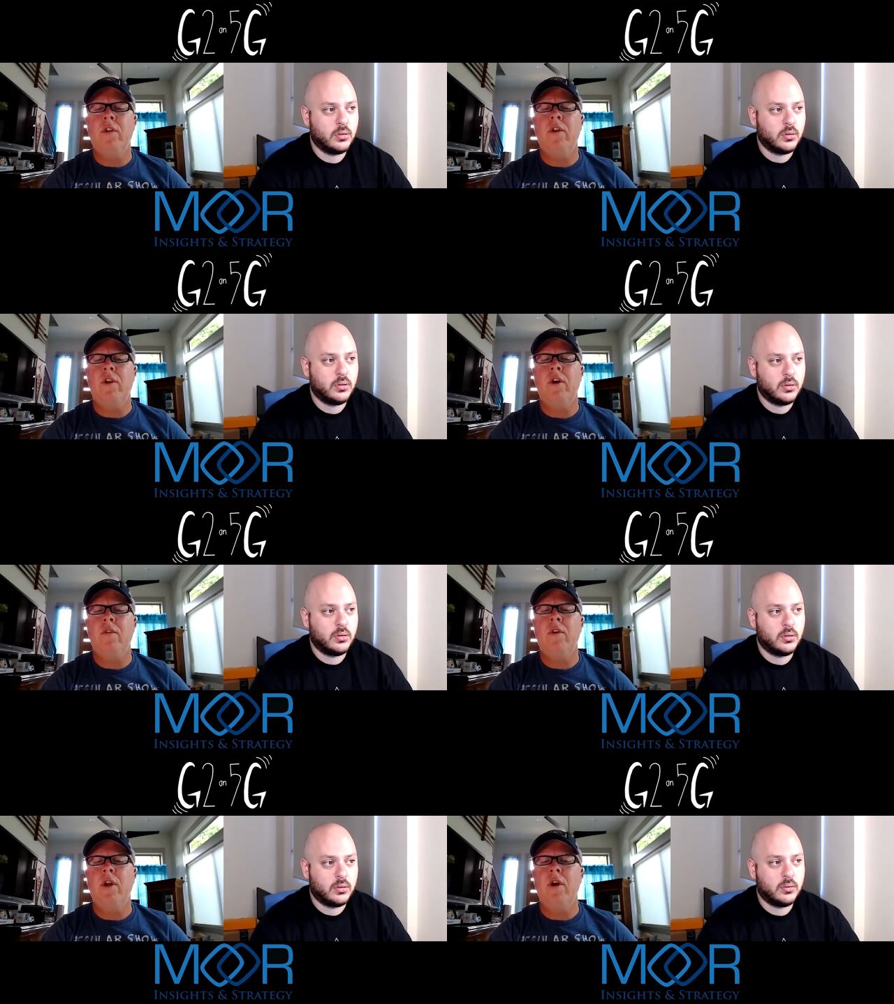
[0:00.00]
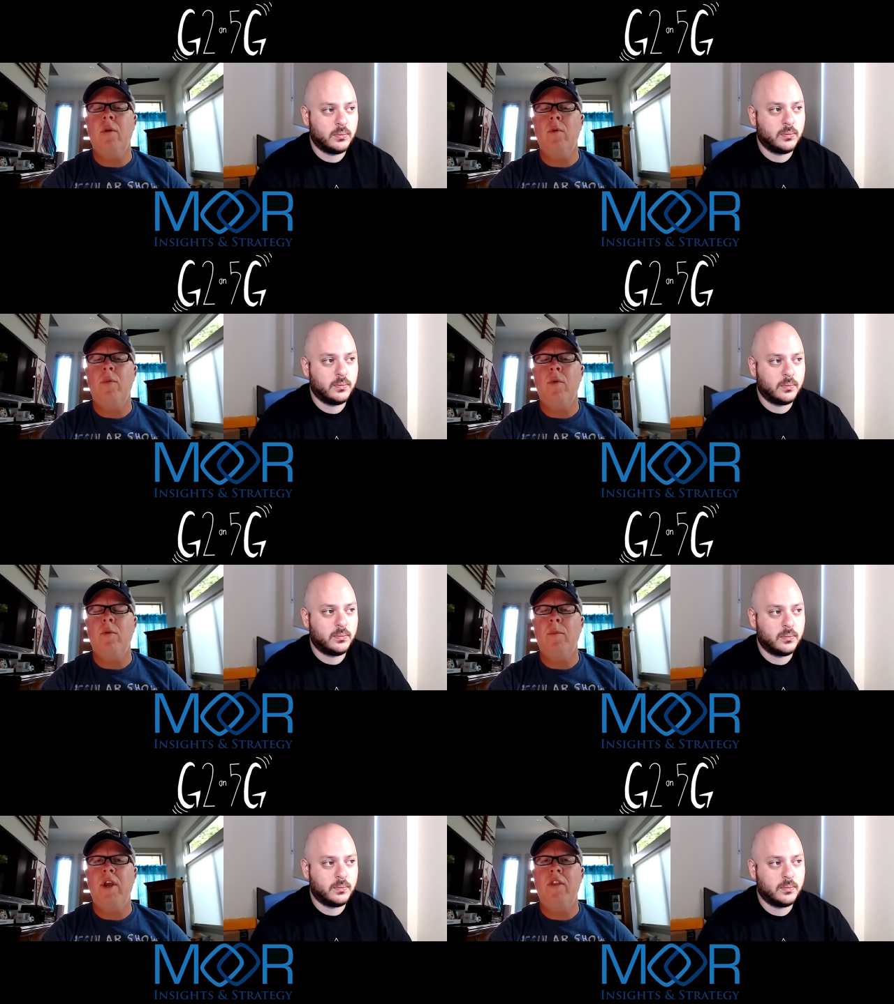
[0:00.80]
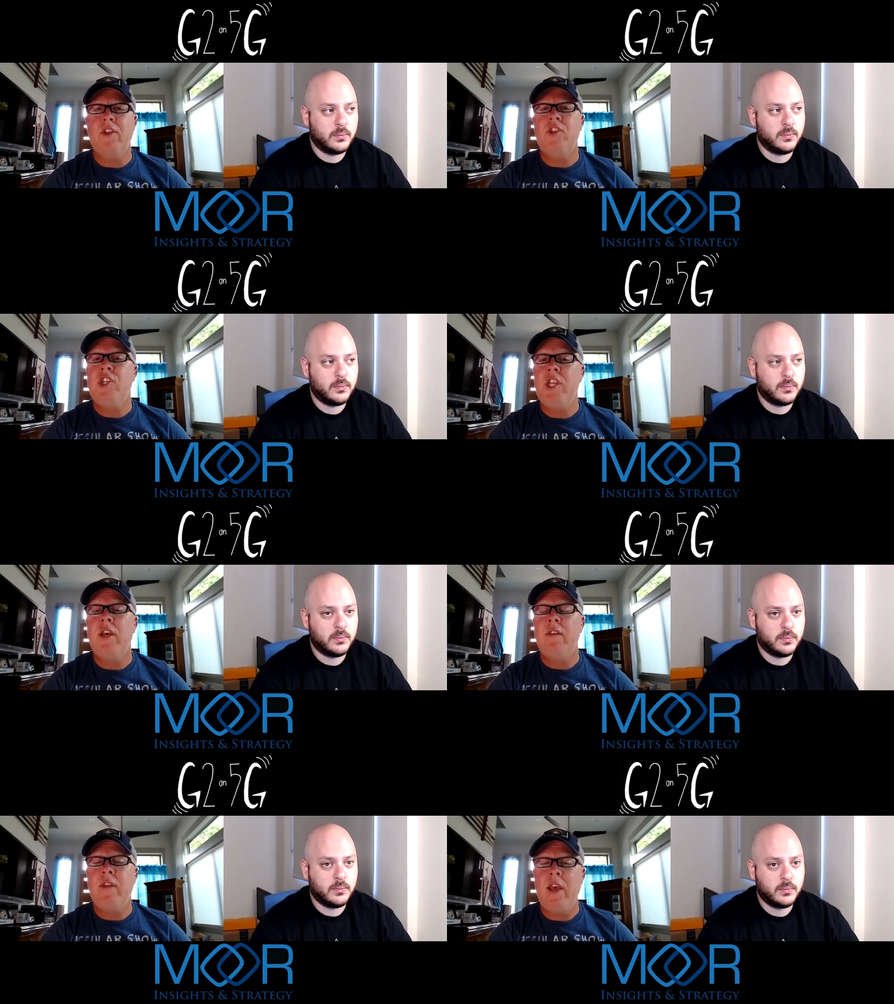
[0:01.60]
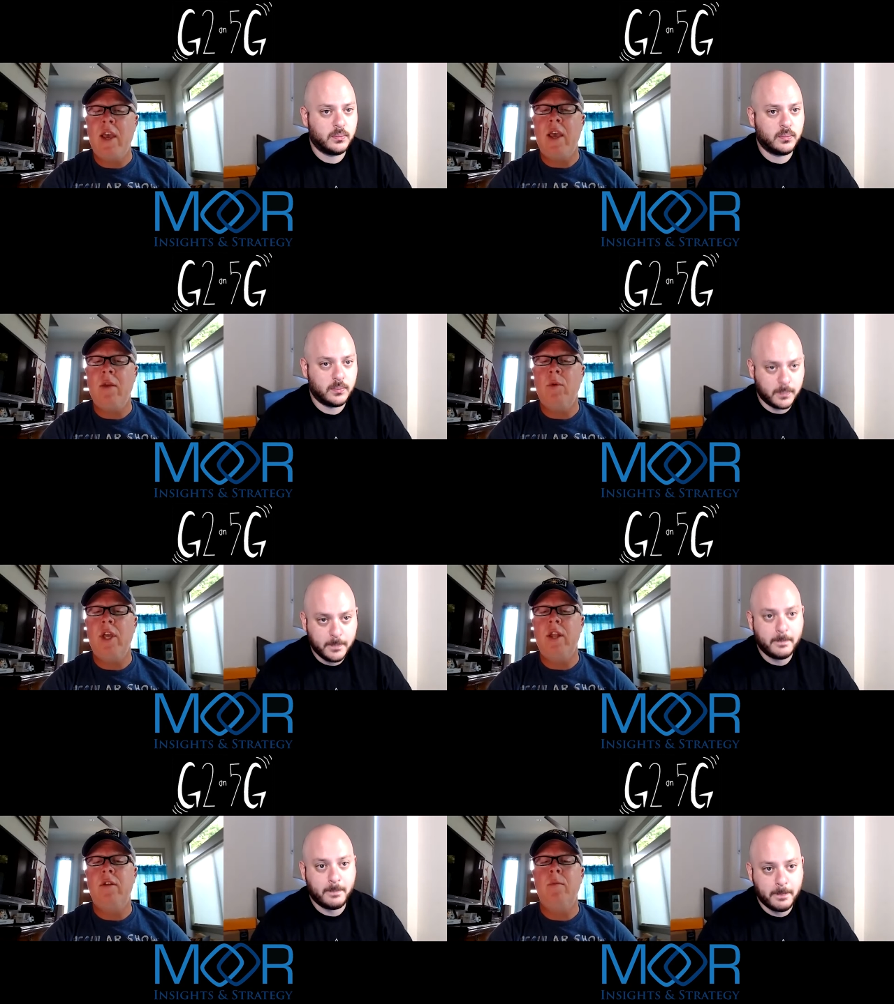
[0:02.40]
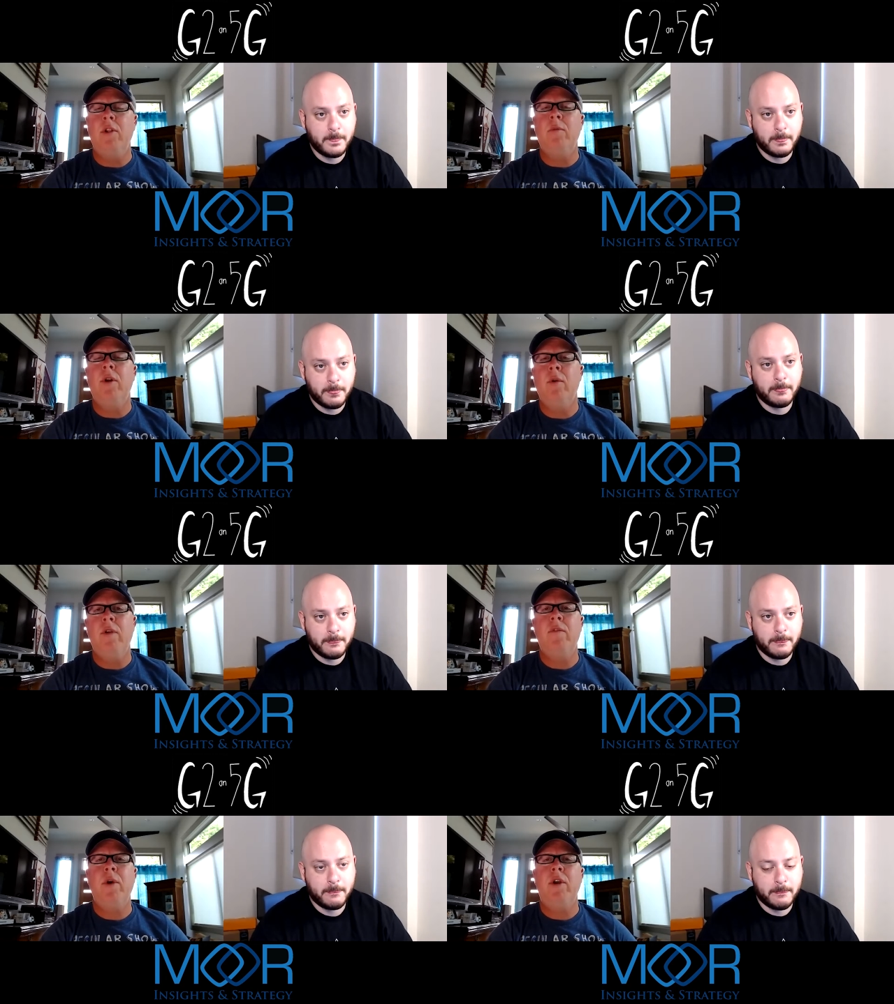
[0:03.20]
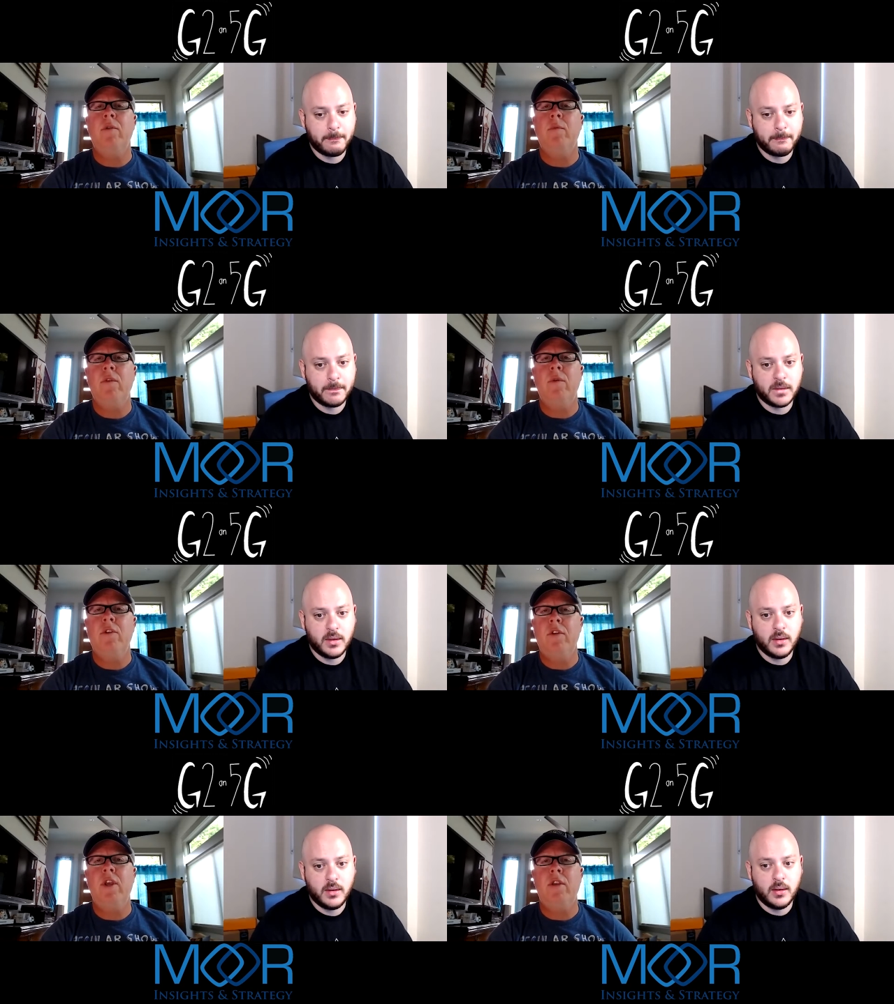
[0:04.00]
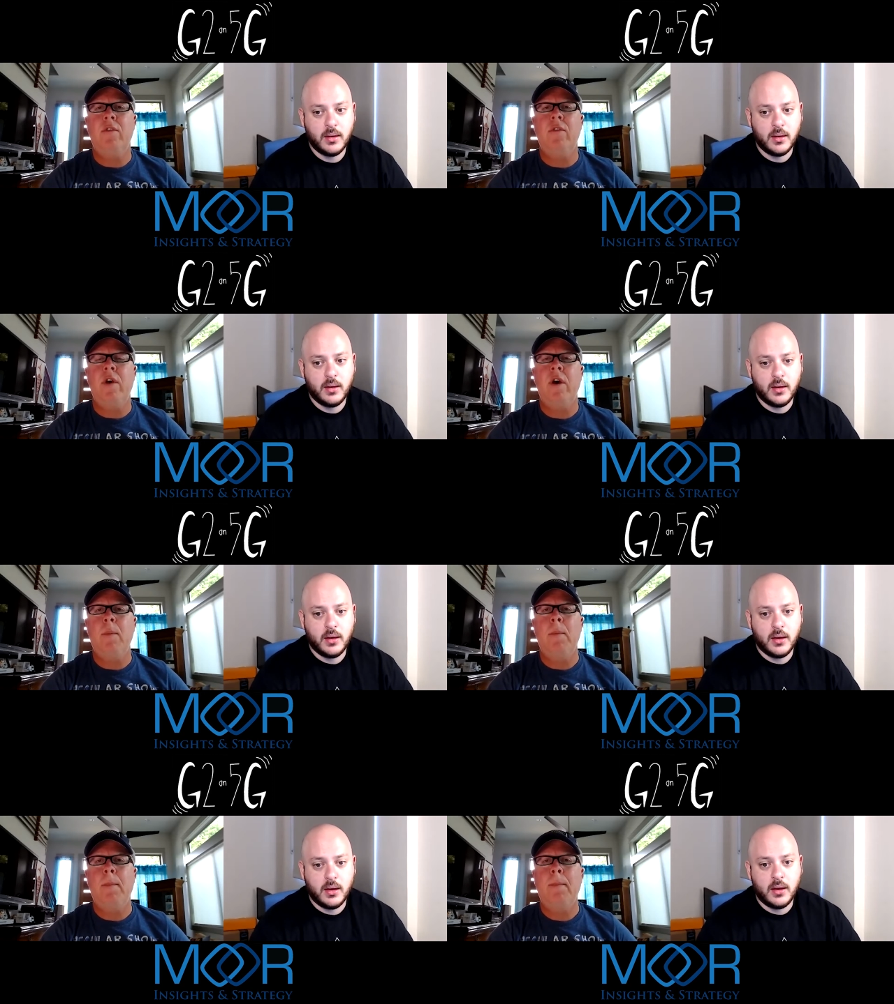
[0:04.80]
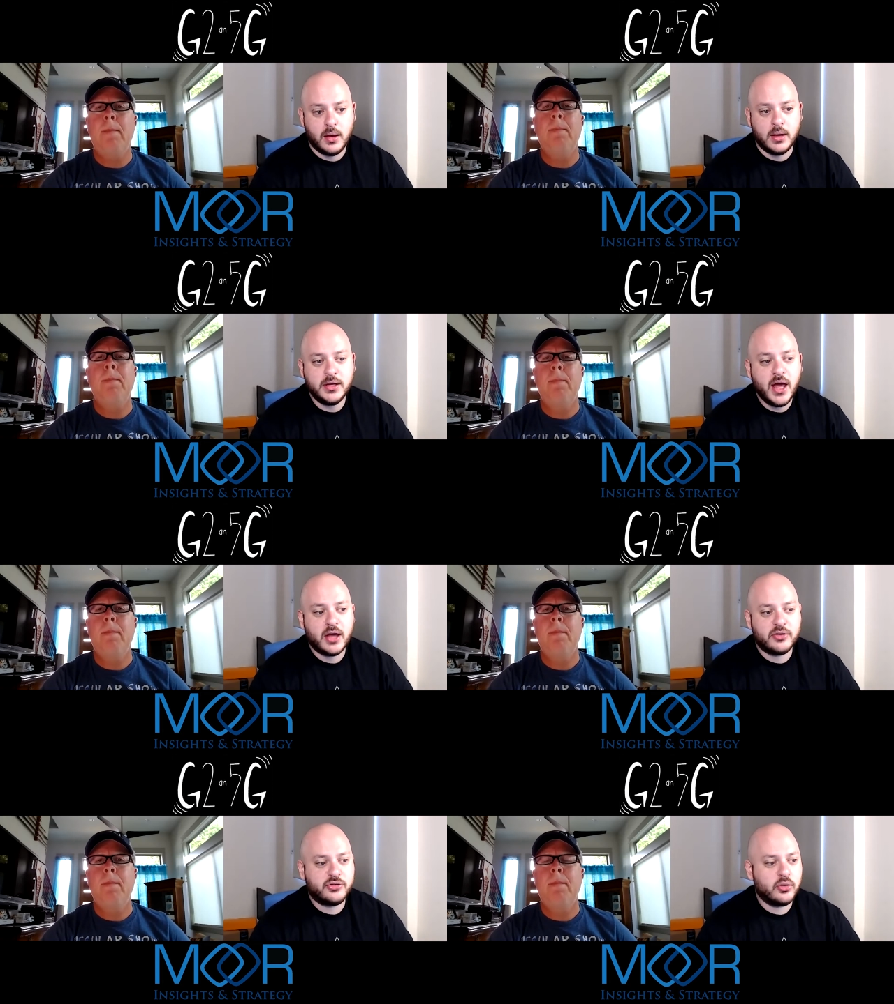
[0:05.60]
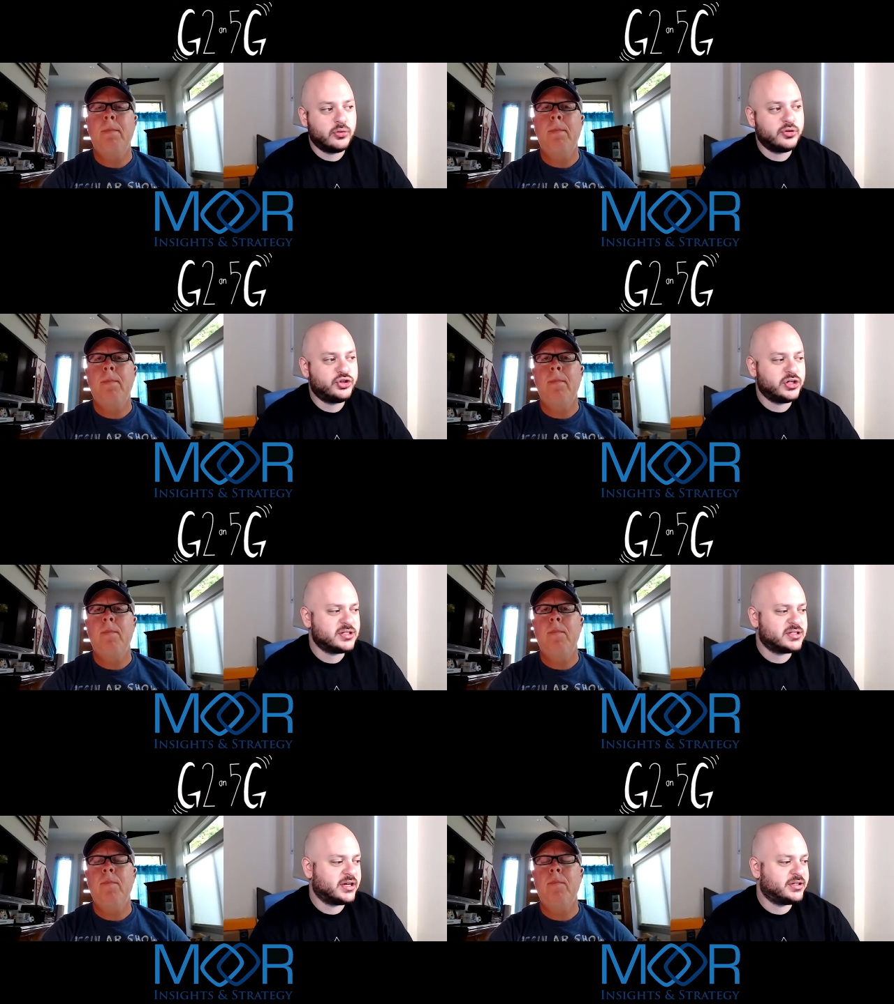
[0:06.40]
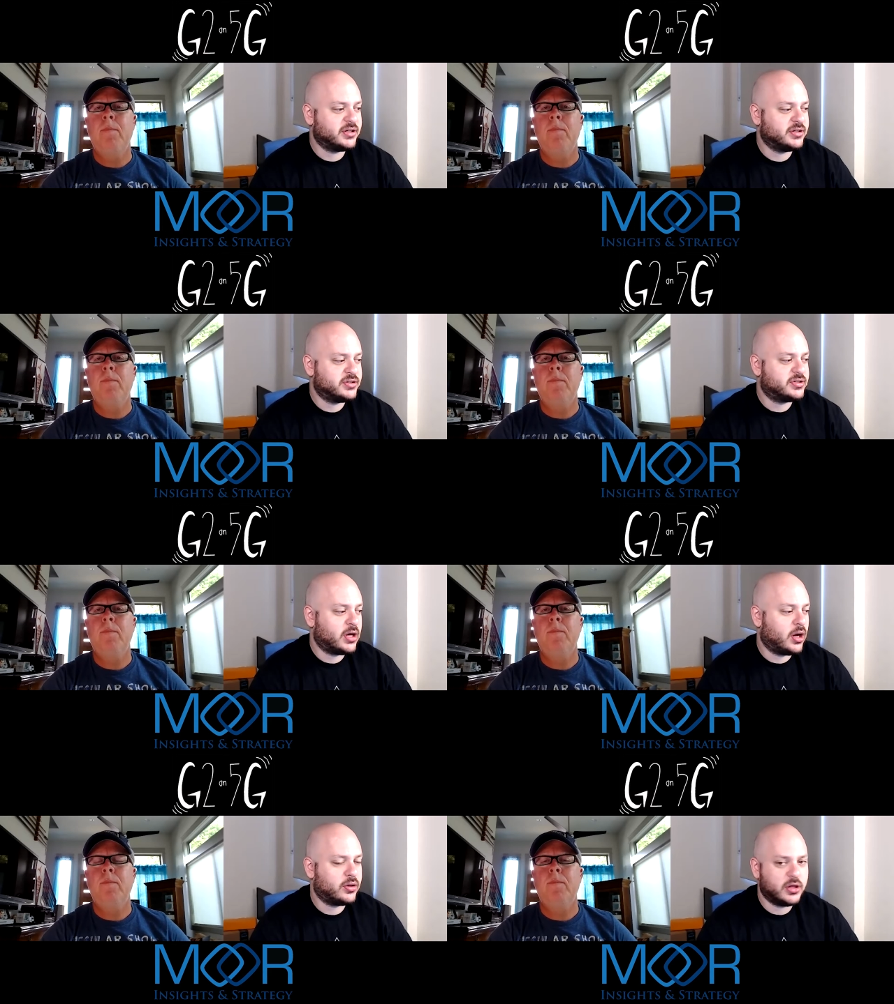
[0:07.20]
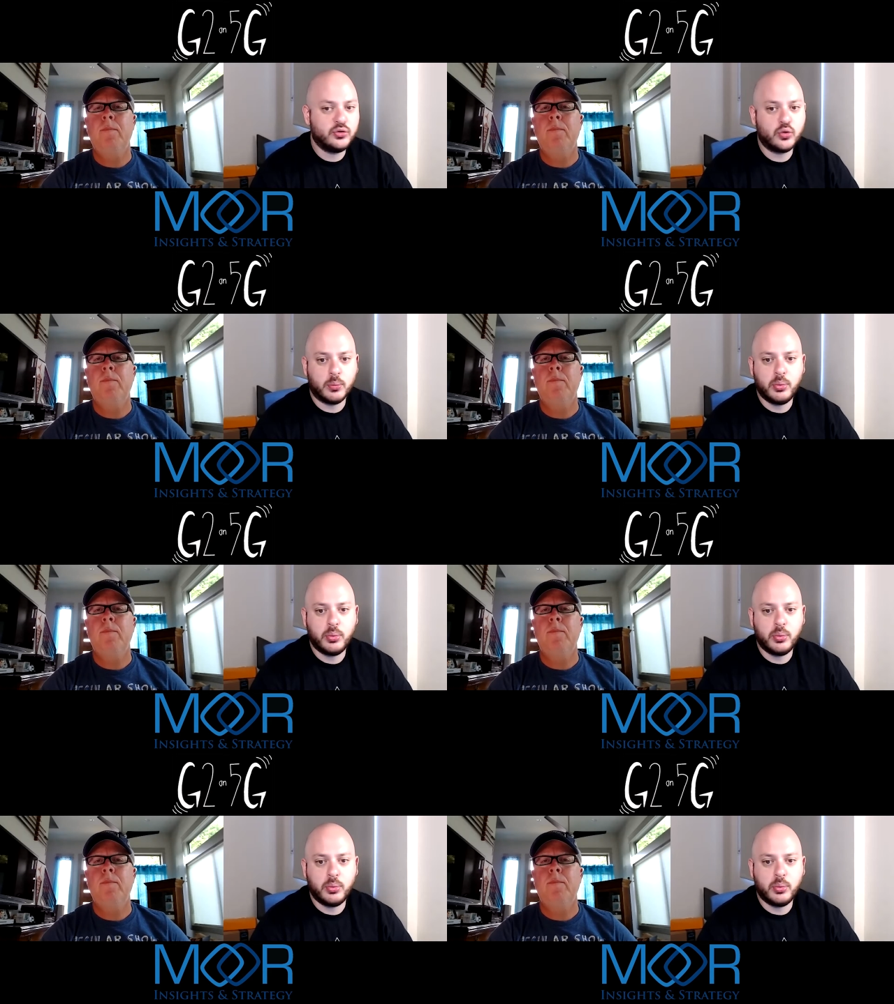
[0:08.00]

Speaker 1: uncovered a report by the GSA related to millimeter wave spectrum. So why don't you take us through that?
Speaker 2: Yeah, so the GSA does, they do